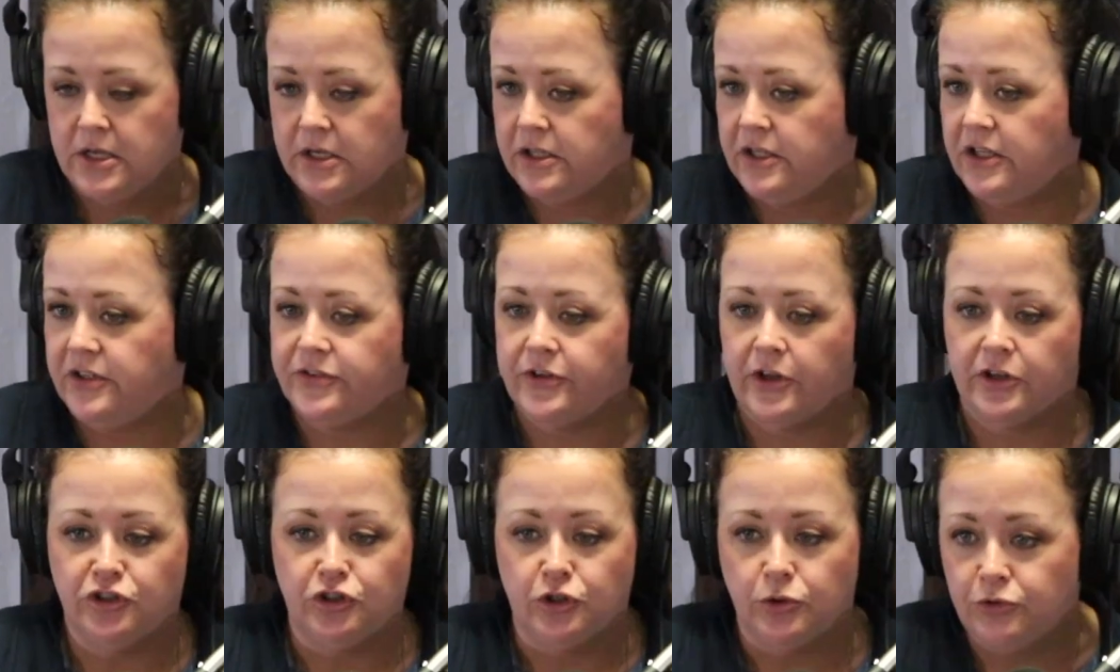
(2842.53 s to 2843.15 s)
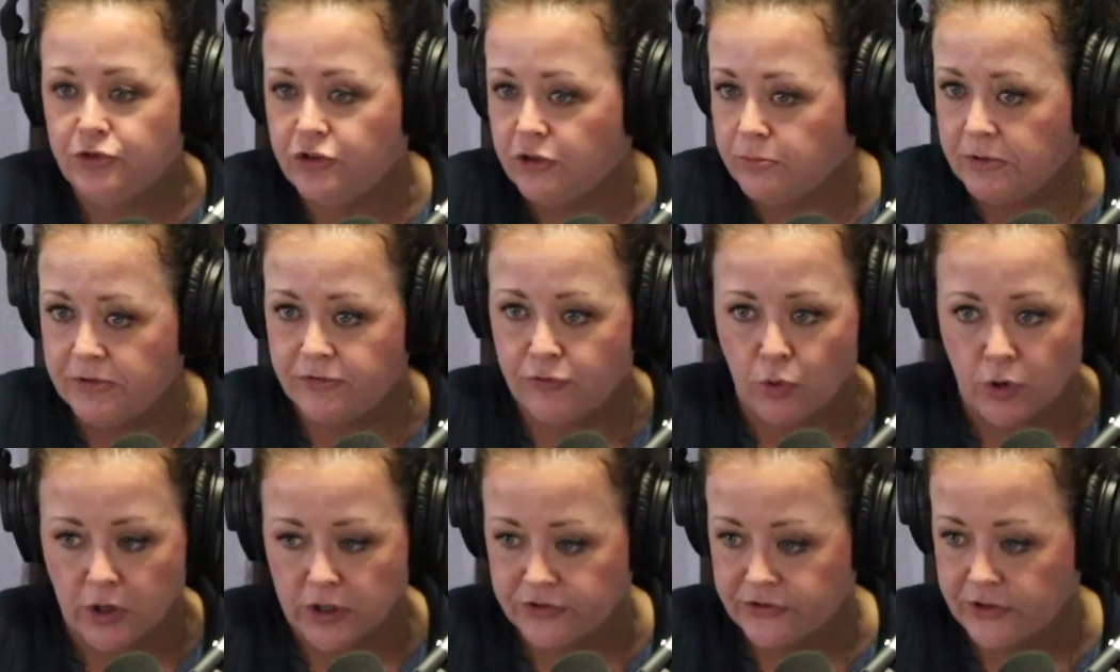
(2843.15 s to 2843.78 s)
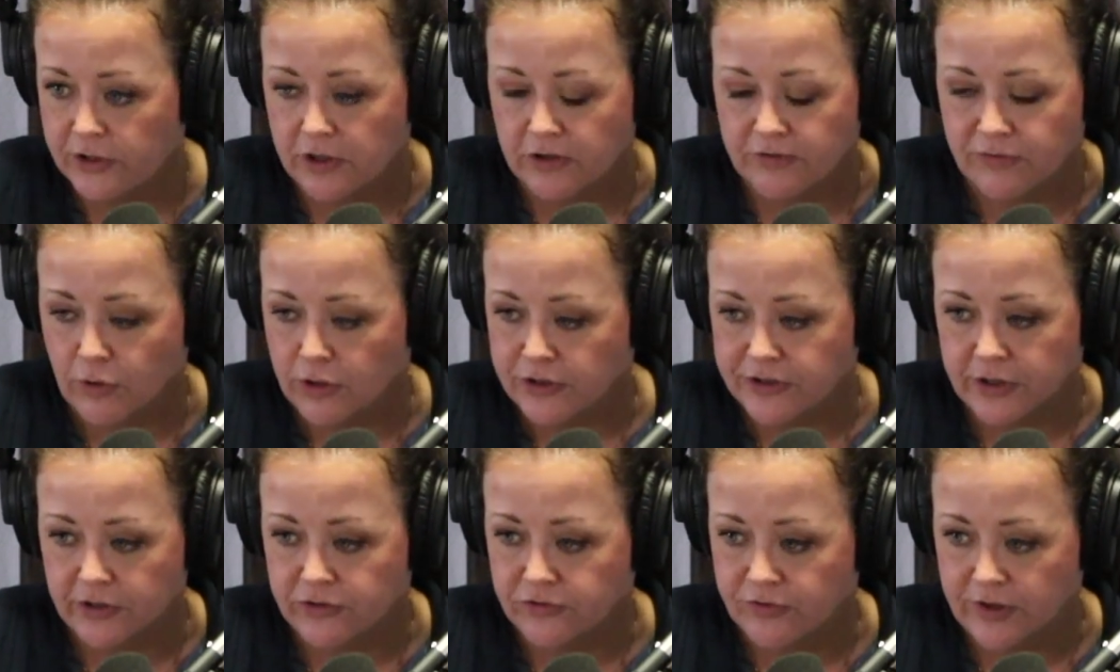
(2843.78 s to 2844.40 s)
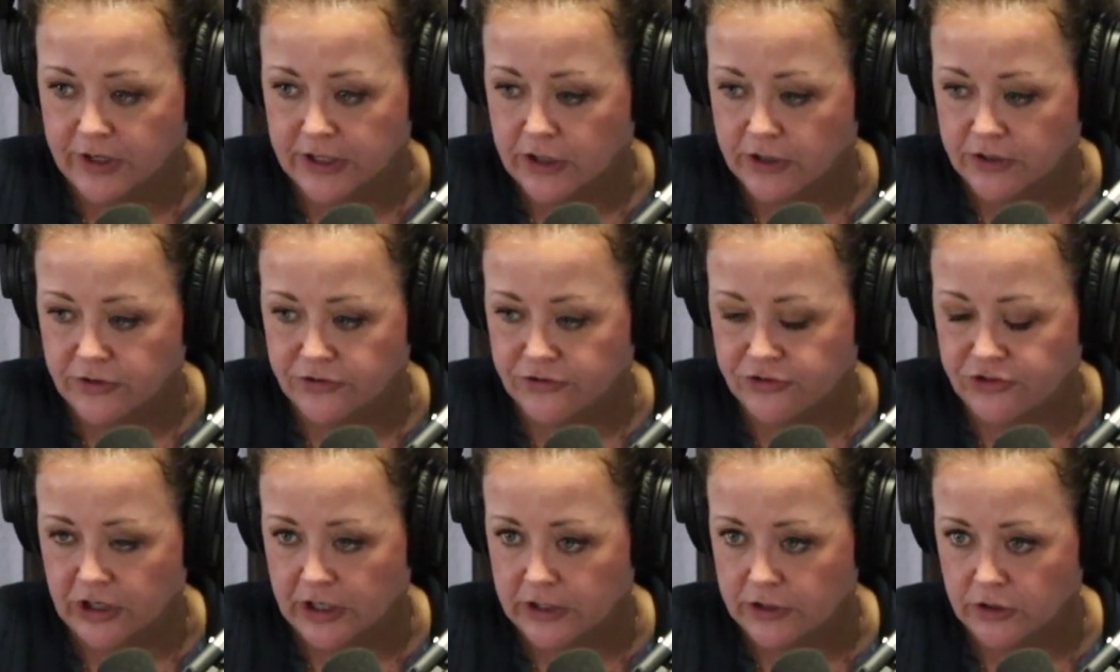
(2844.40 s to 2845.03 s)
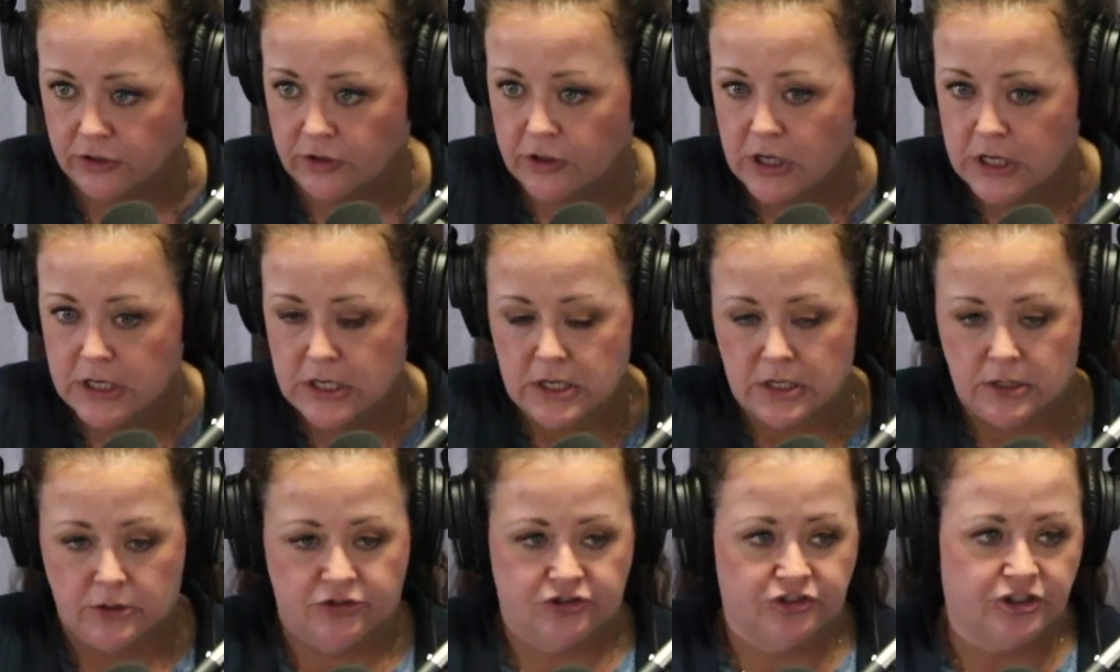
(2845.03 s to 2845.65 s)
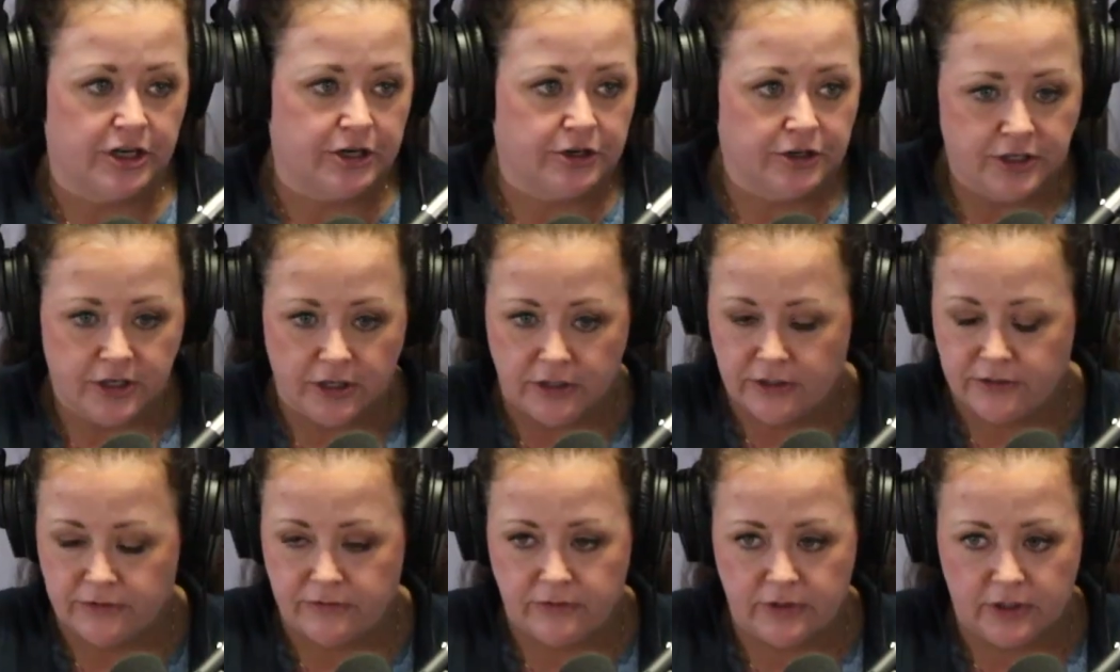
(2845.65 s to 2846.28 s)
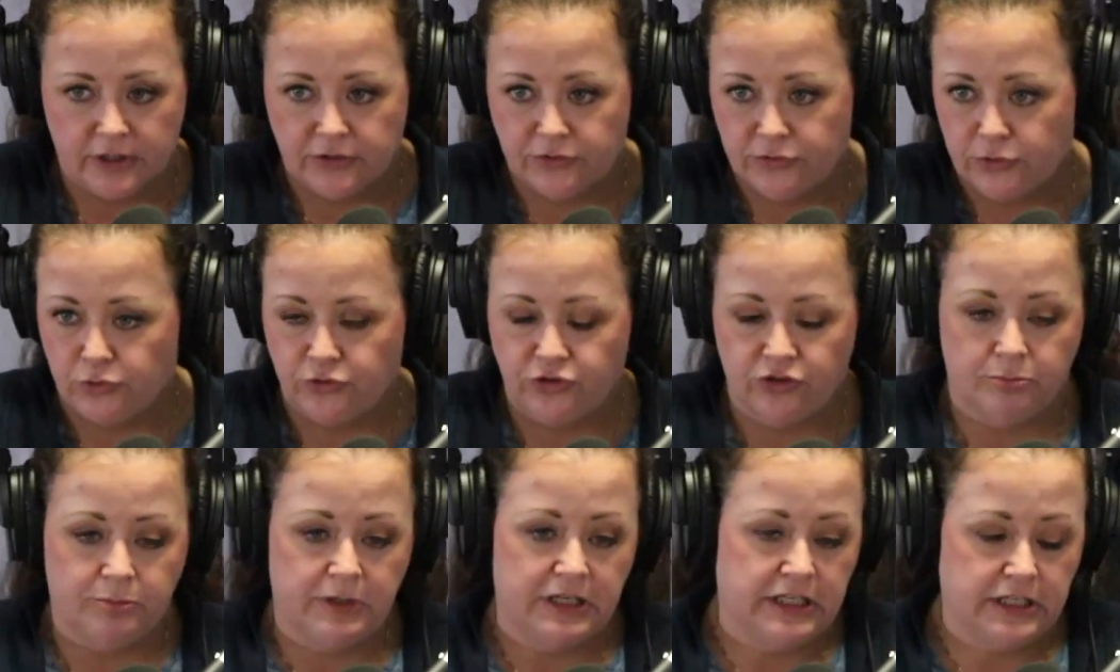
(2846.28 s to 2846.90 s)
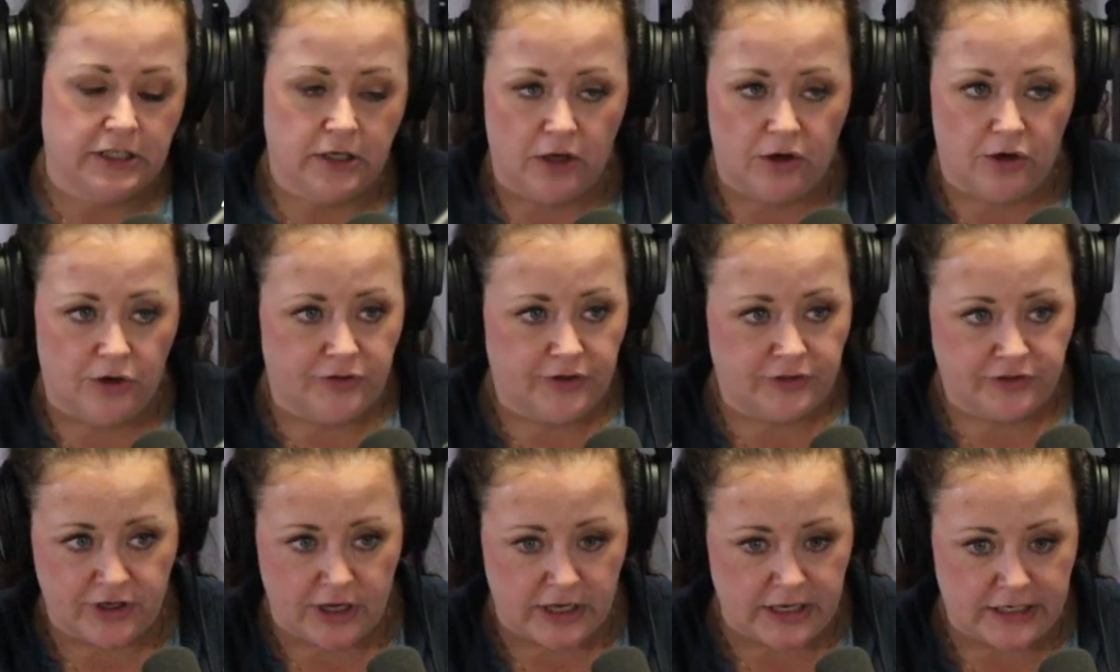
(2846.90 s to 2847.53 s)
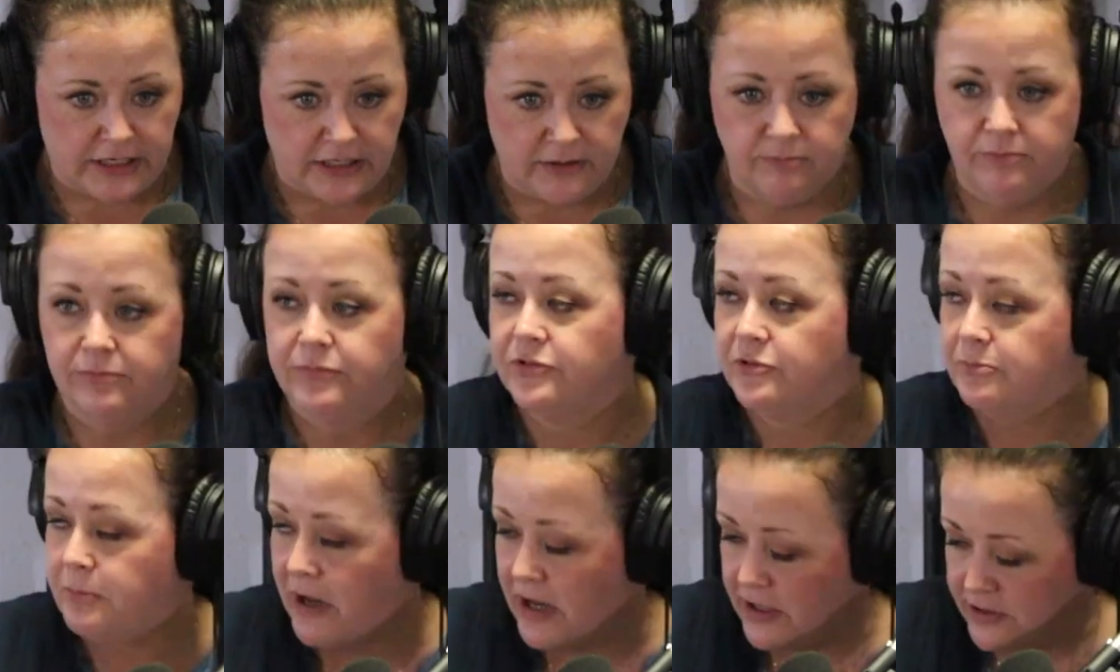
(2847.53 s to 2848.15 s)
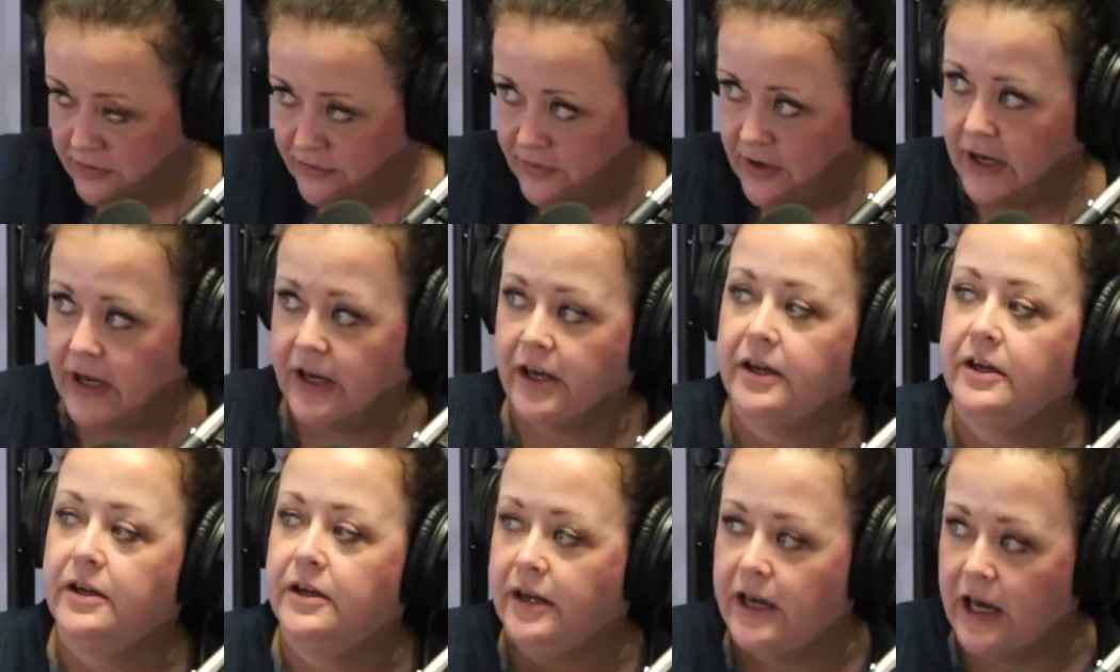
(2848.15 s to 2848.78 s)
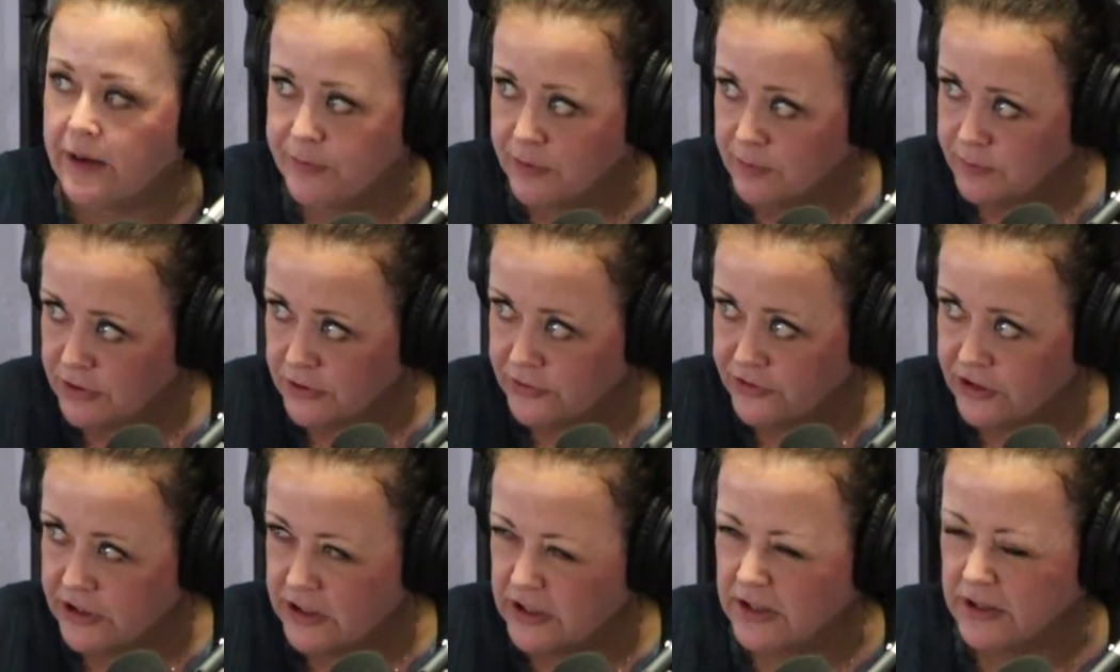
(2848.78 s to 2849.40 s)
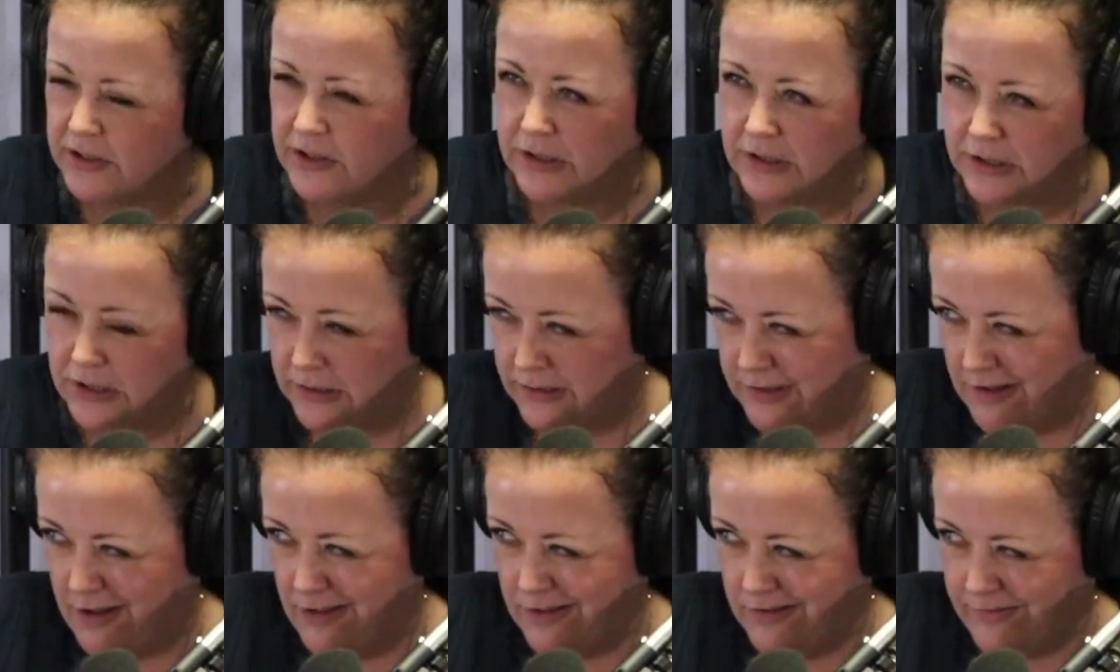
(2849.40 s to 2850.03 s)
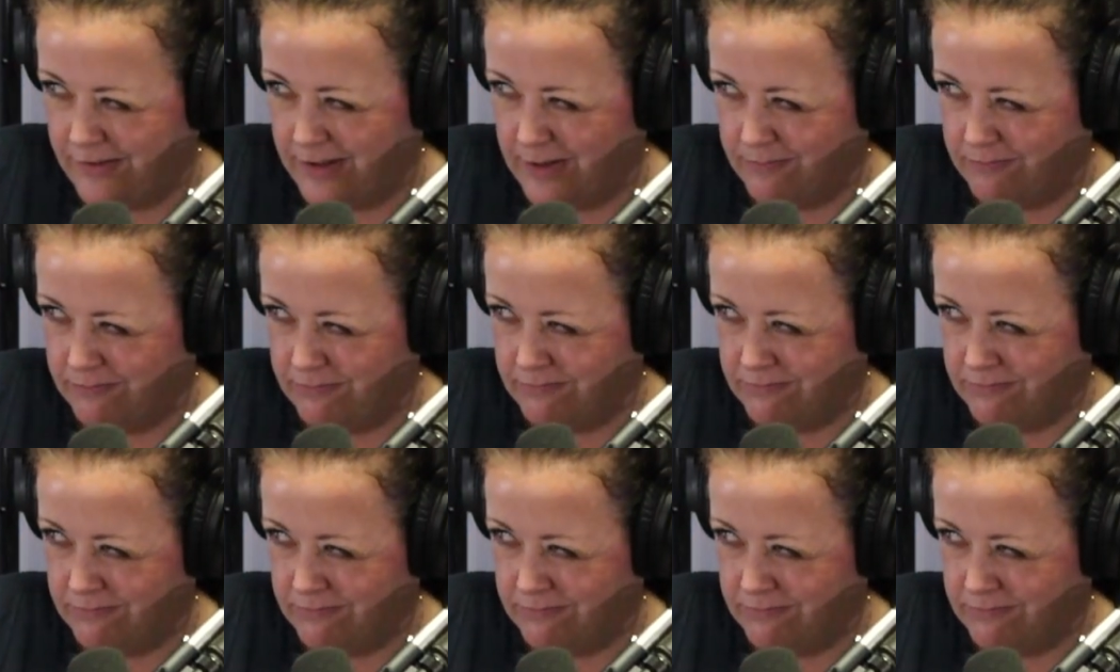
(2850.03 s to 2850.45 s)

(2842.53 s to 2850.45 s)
And it's on YouTube, of course, on our Fort Dodge Fine Arts channel. Share it on social media all the time. Spotify, Apple Music. I think that's all of them.